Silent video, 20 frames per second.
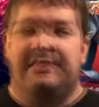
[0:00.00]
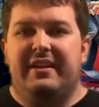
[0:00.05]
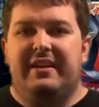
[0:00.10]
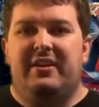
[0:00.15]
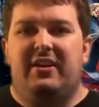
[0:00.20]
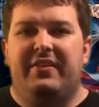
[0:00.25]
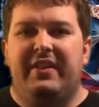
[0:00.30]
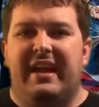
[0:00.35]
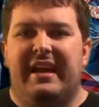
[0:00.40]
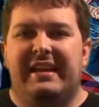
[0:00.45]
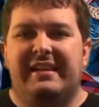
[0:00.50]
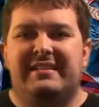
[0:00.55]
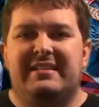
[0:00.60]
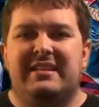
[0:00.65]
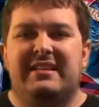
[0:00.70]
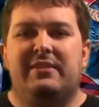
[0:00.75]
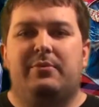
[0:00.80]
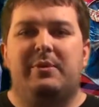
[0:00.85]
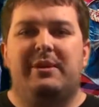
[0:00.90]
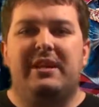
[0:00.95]
Then on the
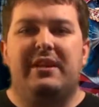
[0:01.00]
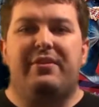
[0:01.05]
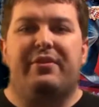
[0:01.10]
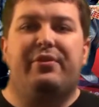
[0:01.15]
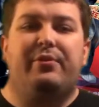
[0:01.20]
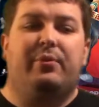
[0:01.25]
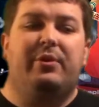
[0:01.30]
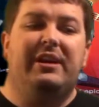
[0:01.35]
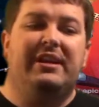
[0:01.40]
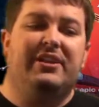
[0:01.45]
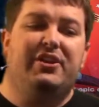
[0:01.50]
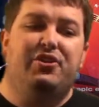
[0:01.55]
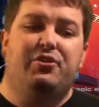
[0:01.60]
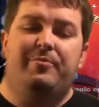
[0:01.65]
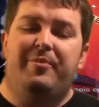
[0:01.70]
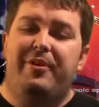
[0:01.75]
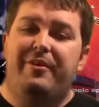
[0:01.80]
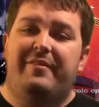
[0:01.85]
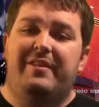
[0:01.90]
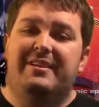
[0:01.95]
18th, we get three new
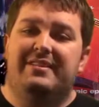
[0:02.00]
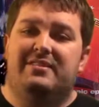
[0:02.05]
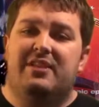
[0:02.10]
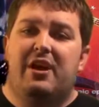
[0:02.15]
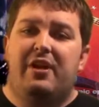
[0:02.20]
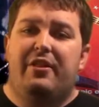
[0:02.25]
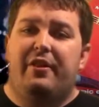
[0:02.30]
movies.